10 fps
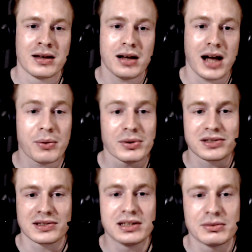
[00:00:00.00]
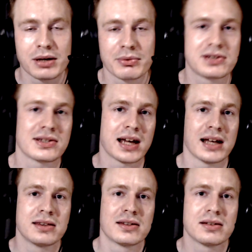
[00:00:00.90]
I want to see where we
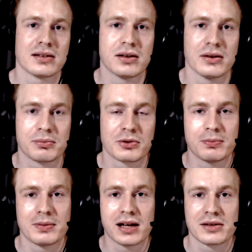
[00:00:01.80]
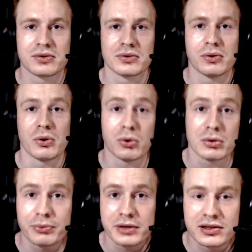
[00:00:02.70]
stand compared to all
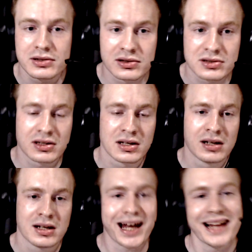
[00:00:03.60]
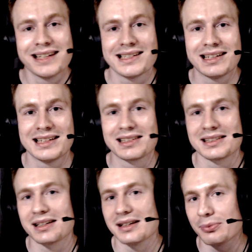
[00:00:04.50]
regions. LEC is
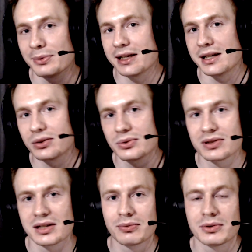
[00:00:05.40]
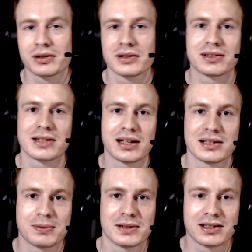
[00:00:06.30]
a really interesting one because there's
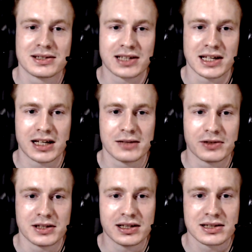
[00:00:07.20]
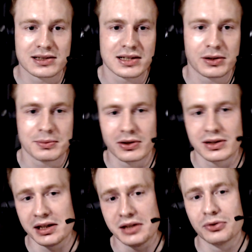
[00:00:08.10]
been this saying for years now about
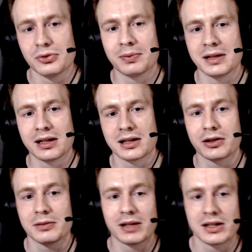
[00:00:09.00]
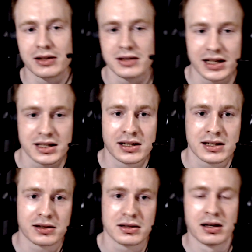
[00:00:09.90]
EU being a lot better than NA,
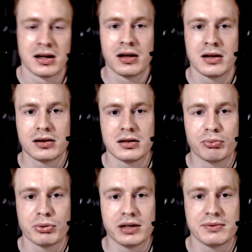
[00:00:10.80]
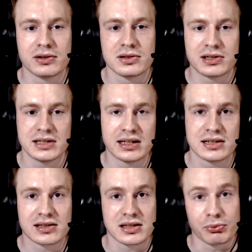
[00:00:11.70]
and the previous
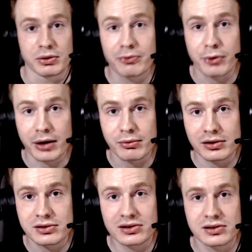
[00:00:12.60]
years at Rift Rivals